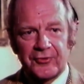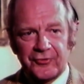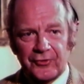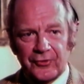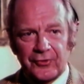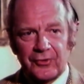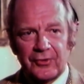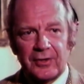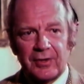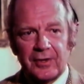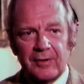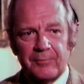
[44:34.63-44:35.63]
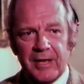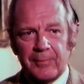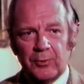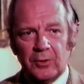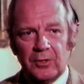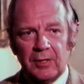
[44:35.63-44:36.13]
But just as
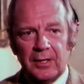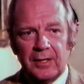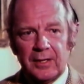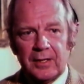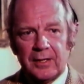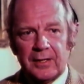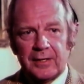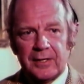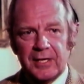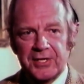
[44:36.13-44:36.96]
important as that, I think, is